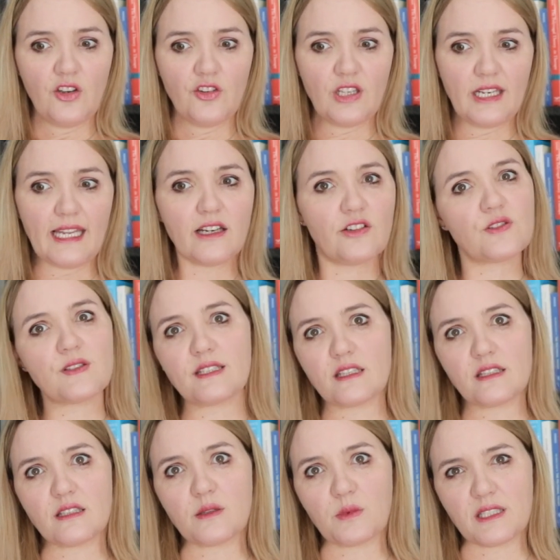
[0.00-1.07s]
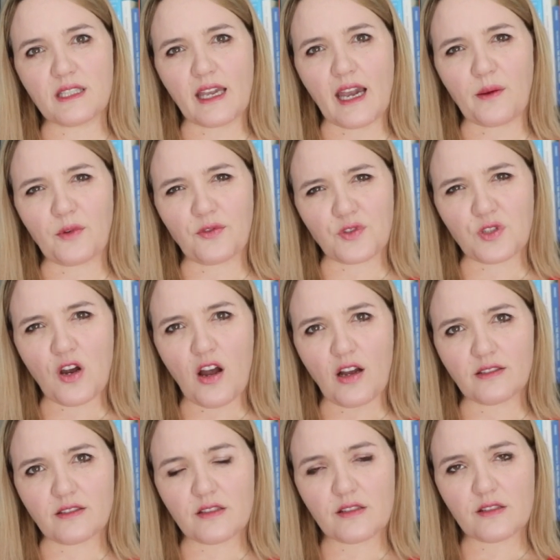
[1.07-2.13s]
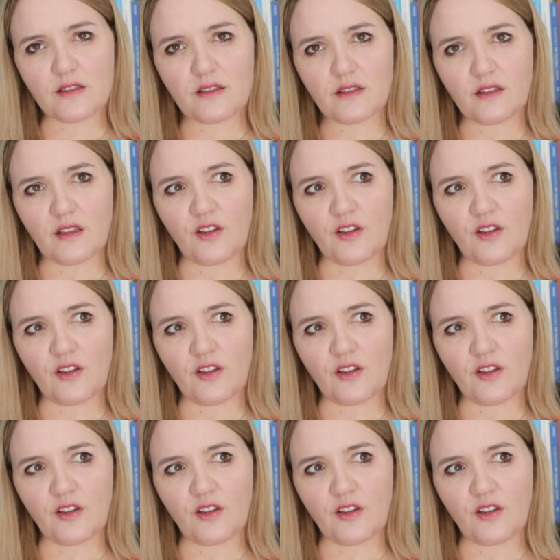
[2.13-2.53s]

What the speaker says: The legal system is a game of chance.